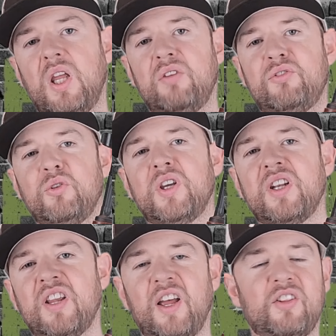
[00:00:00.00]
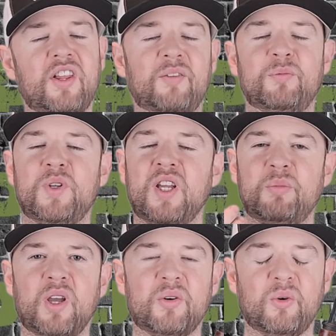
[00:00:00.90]
if you can let me,
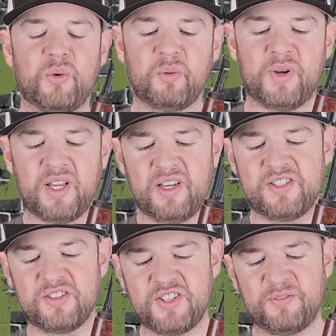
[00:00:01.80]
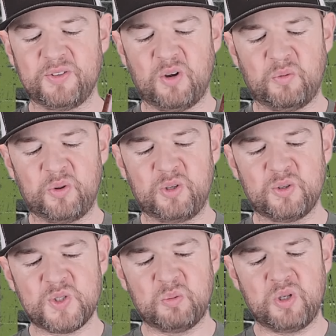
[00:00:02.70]
I'm getting older. My eyes are definitely not what they
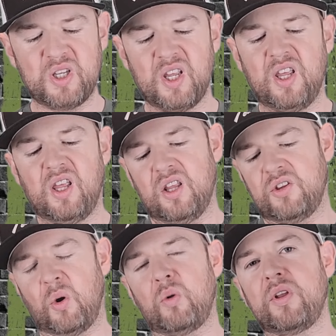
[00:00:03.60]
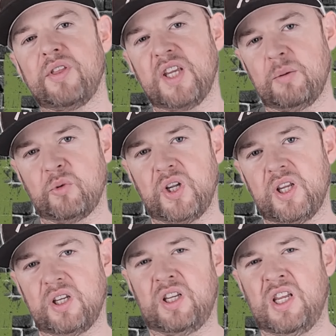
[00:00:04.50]
used to be. The only thing I'm going to
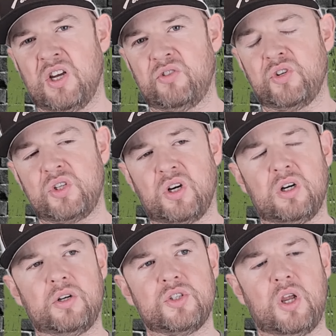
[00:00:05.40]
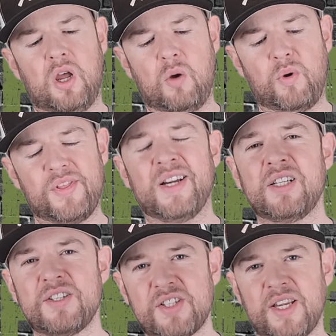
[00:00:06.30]
hit at 800 yards uh, with
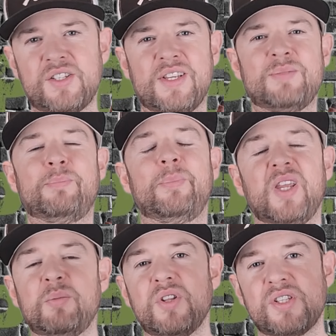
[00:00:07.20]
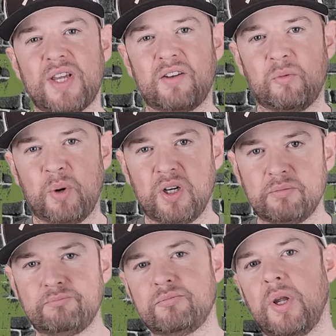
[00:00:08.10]
iron sights is maybe the side of a barn.
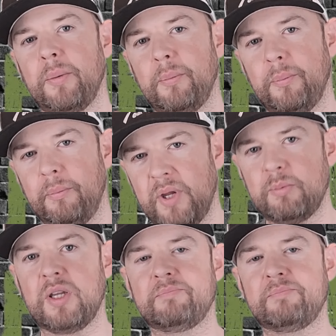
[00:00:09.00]
Maybe.